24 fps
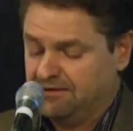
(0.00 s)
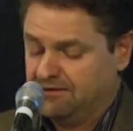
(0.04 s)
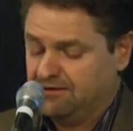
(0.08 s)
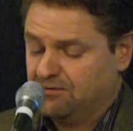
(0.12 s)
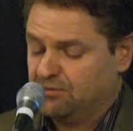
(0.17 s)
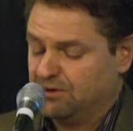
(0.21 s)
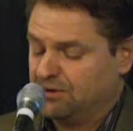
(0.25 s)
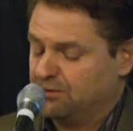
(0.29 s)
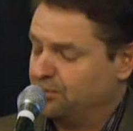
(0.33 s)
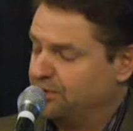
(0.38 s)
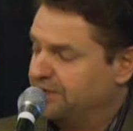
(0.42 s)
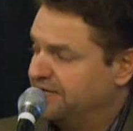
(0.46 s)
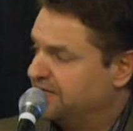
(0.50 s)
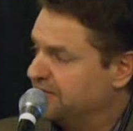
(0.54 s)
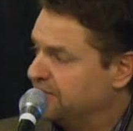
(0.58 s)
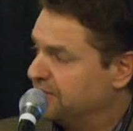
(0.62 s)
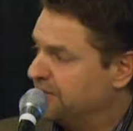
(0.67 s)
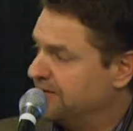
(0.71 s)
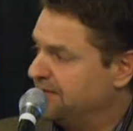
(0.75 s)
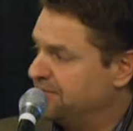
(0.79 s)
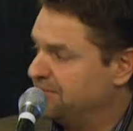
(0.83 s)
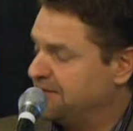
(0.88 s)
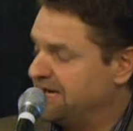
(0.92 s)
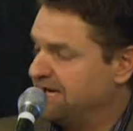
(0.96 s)
When we
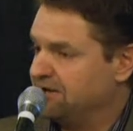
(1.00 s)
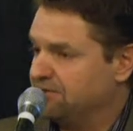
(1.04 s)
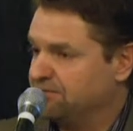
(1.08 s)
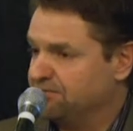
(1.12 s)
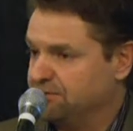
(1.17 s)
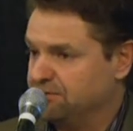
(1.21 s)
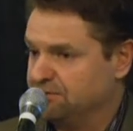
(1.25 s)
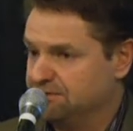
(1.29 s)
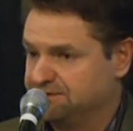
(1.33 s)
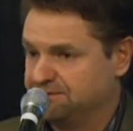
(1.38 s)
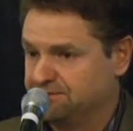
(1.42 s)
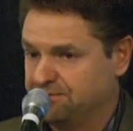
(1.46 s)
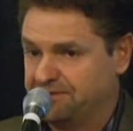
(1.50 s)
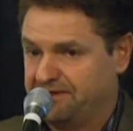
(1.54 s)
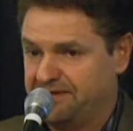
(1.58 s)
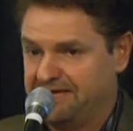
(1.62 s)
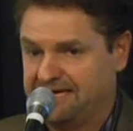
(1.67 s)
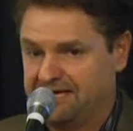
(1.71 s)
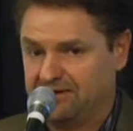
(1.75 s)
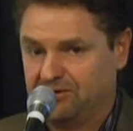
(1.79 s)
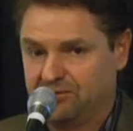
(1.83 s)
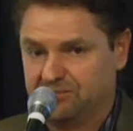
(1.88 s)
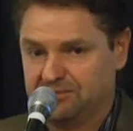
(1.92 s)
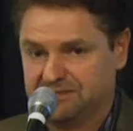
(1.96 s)
integrate biofuels with the
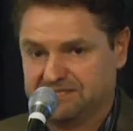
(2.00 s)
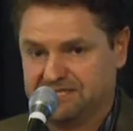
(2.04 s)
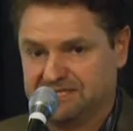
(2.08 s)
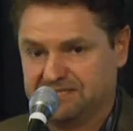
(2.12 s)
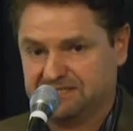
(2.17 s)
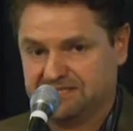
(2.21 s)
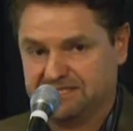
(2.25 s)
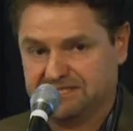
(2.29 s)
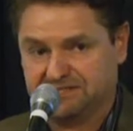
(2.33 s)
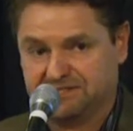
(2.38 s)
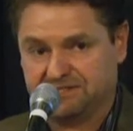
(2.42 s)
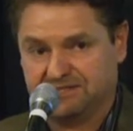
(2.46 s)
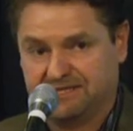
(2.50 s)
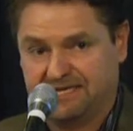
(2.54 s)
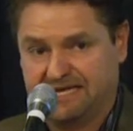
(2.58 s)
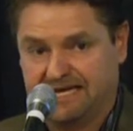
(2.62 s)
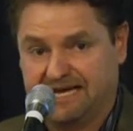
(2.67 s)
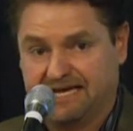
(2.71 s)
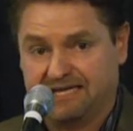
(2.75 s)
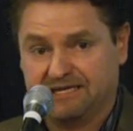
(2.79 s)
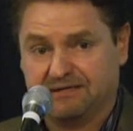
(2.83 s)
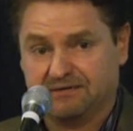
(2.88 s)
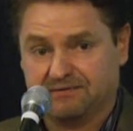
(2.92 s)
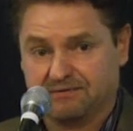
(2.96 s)
anaerobic digestion
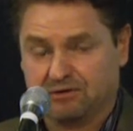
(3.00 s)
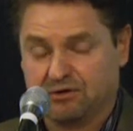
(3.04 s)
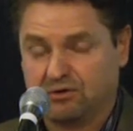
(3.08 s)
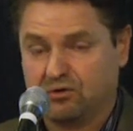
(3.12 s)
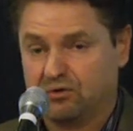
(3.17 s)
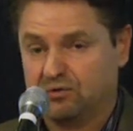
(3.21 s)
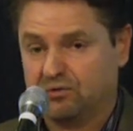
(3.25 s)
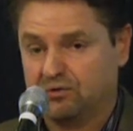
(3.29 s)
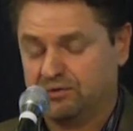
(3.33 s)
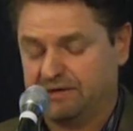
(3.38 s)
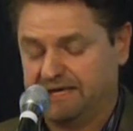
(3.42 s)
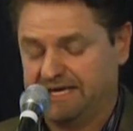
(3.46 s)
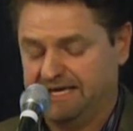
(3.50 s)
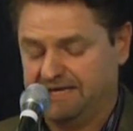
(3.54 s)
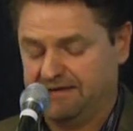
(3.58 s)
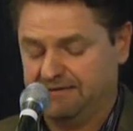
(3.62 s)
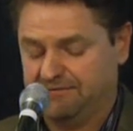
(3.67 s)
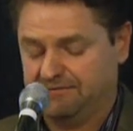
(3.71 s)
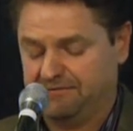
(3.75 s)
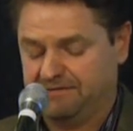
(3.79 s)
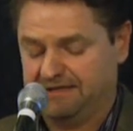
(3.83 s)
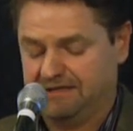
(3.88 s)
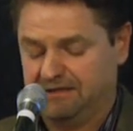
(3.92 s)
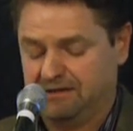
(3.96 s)
and a
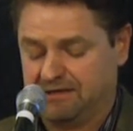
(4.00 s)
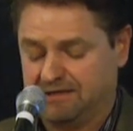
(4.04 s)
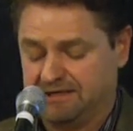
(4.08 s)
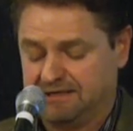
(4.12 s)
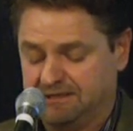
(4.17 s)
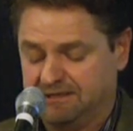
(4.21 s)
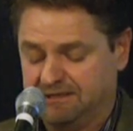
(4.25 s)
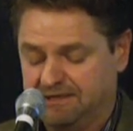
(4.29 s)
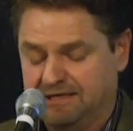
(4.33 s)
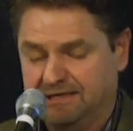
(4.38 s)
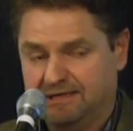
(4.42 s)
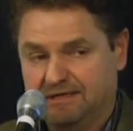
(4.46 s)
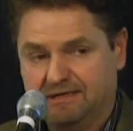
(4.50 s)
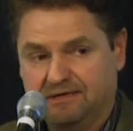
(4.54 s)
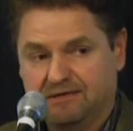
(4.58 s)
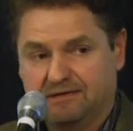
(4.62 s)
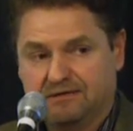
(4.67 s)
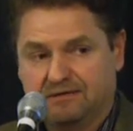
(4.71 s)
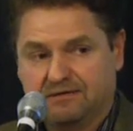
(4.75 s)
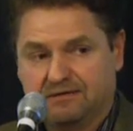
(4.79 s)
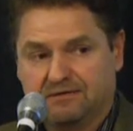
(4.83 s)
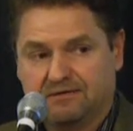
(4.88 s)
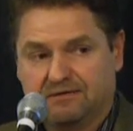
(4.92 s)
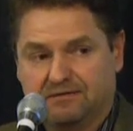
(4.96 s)
co-located feedlot,
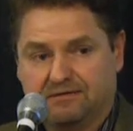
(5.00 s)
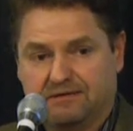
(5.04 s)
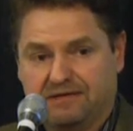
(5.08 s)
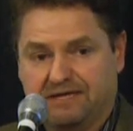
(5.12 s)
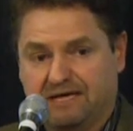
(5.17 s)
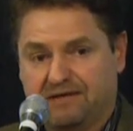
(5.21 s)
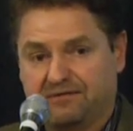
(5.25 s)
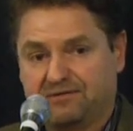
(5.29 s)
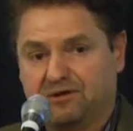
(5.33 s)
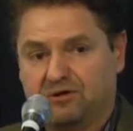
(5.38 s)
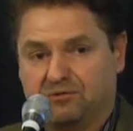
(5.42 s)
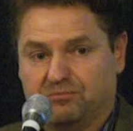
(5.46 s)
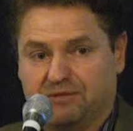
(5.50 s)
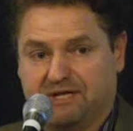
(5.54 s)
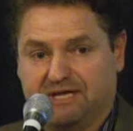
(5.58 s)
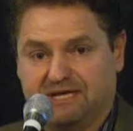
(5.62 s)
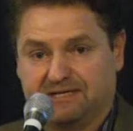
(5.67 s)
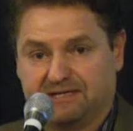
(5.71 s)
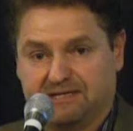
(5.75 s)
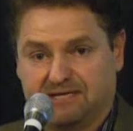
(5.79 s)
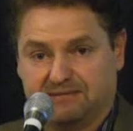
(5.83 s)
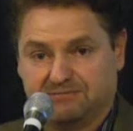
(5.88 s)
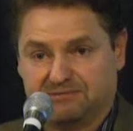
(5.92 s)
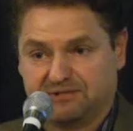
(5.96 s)
the ethanol
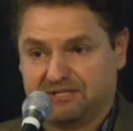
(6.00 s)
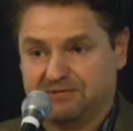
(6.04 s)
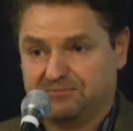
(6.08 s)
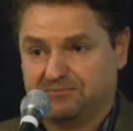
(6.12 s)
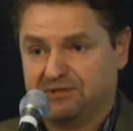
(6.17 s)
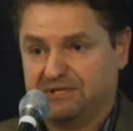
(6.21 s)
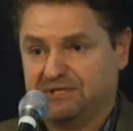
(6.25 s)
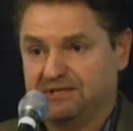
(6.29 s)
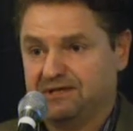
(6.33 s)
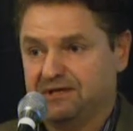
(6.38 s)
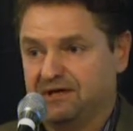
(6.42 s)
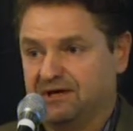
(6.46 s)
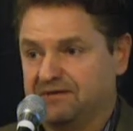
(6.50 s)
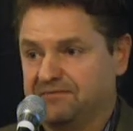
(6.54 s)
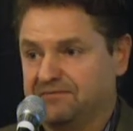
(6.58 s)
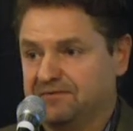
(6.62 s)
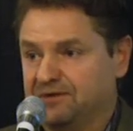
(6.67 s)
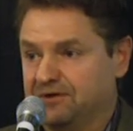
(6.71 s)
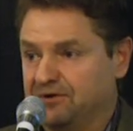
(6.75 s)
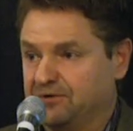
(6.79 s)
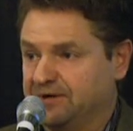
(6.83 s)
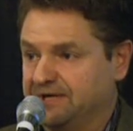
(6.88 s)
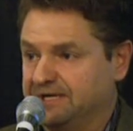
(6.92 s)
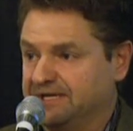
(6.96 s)
plant comes completely off
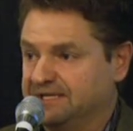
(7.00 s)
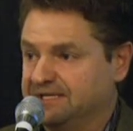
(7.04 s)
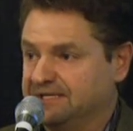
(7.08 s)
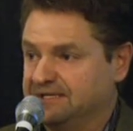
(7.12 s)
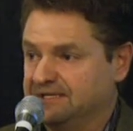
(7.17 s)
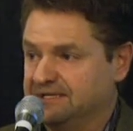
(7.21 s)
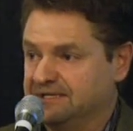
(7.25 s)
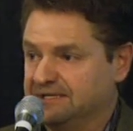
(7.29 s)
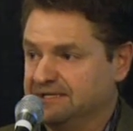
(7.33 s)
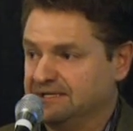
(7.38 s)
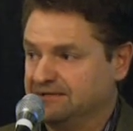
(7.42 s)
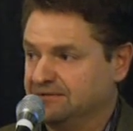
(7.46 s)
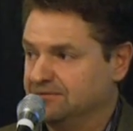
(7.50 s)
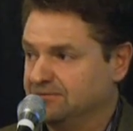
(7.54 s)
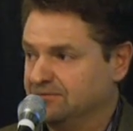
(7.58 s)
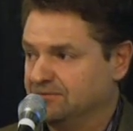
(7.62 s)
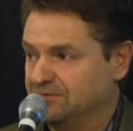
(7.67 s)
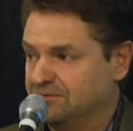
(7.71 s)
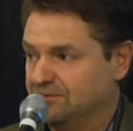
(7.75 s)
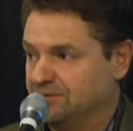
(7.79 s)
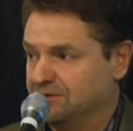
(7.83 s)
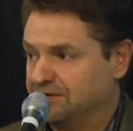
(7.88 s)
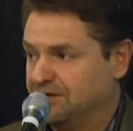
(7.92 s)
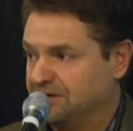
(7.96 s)
the grid. It
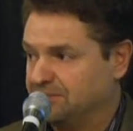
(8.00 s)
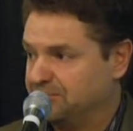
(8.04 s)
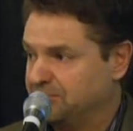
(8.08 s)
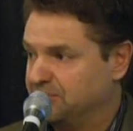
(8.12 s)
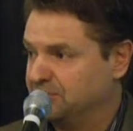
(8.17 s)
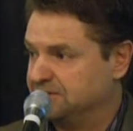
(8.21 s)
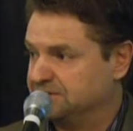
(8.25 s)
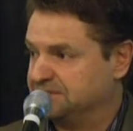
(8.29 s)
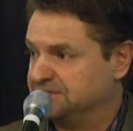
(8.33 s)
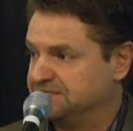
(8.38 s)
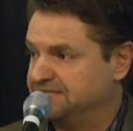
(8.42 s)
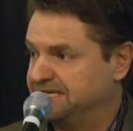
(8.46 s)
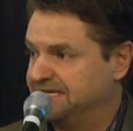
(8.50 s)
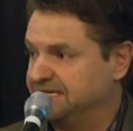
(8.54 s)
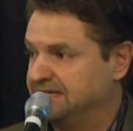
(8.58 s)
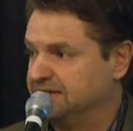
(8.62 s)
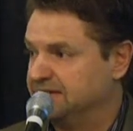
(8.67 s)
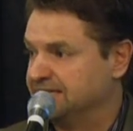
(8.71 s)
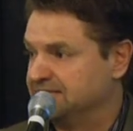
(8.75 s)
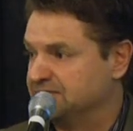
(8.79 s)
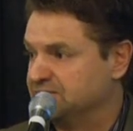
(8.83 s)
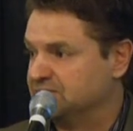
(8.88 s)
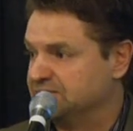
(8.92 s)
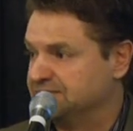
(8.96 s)
will not purchase any
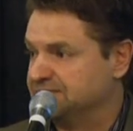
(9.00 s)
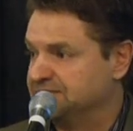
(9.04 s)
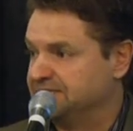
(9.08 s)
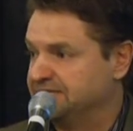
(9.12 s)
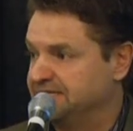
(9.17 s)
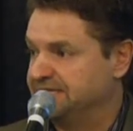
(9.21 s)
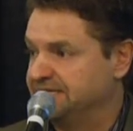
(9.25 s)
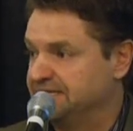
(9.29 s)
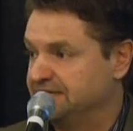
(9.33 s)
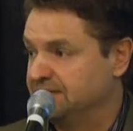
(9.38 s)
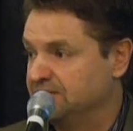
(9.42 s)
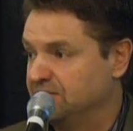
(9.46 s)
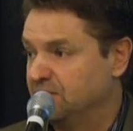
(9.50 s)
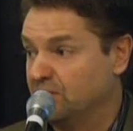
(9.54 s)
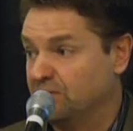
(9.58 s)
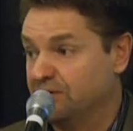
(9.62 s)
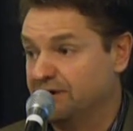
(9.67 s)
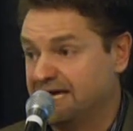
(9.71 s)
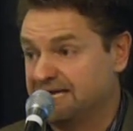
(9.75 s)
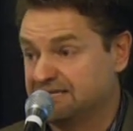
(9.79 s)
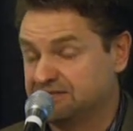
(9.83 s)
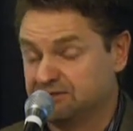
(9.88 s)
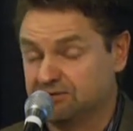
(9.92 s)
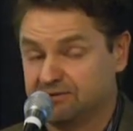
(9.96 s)
electricity or
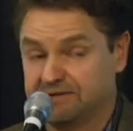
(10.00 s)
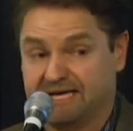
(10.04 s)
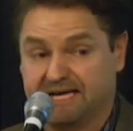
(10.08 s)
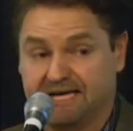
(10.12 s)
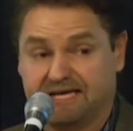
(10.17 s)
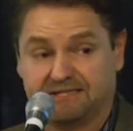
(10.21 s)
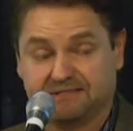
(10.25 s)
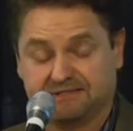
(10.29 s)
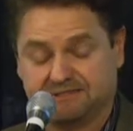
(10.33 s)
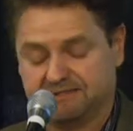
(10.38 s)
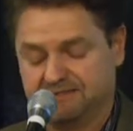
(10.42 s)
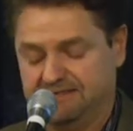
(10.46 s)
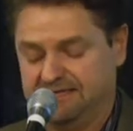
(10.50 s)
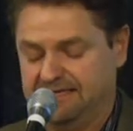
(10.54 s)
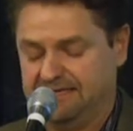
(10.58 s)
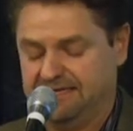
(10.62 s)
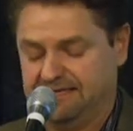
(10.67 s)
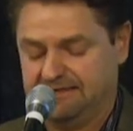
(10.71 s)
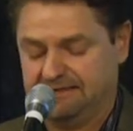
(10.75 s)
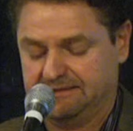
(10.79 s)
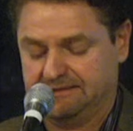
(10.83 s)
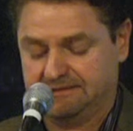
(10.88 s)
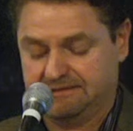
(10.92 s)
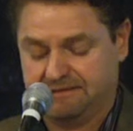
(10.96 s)
natural gas,
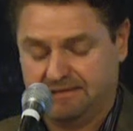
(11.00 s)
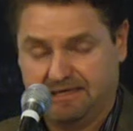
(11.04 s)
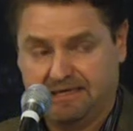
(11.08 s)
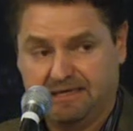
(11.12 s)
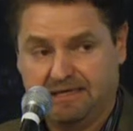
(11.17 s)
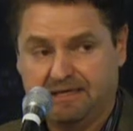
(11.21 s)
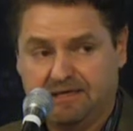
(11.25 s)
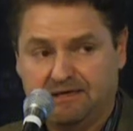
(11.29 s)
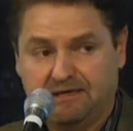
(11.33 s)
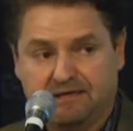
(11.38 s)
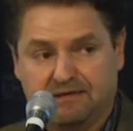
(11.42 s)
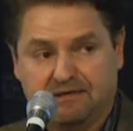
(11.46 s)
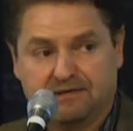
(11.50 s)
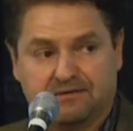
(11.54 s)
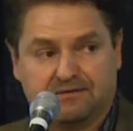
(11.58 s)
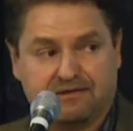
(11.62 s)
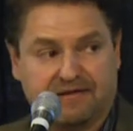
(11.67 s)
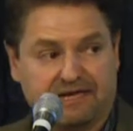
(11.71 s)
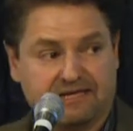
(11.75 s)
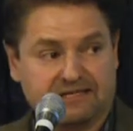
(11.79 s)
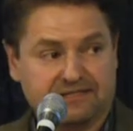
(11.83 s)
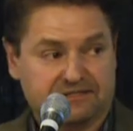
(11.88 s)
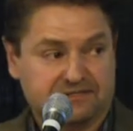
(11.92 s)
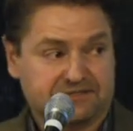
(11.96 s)
and
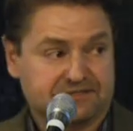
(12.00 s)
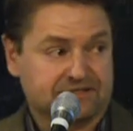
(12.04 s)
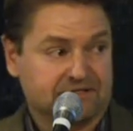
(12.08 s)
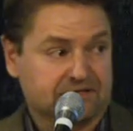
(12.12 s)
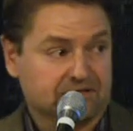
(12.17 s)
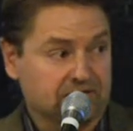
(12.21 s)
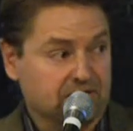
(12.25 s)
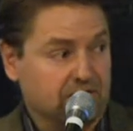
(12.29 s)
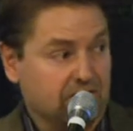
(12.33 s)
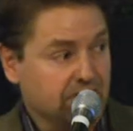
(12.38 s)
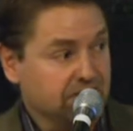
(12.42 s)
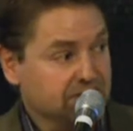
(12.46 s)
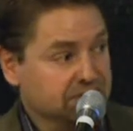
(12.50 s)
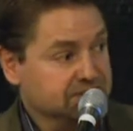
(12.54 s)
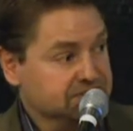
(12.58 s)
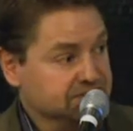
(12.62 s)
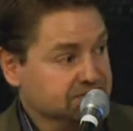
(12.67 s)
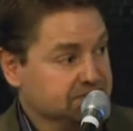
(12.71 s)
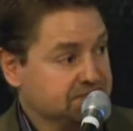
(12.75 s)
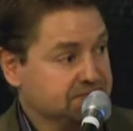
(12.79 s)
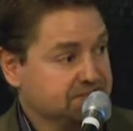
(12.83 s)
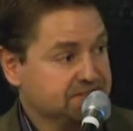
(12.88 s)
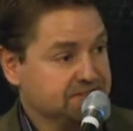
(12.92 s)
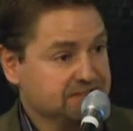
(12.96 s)
that is the
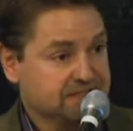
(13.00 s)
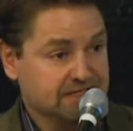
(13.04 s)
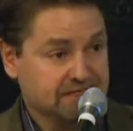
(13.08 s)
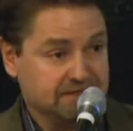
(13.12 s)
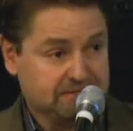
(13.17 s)
largest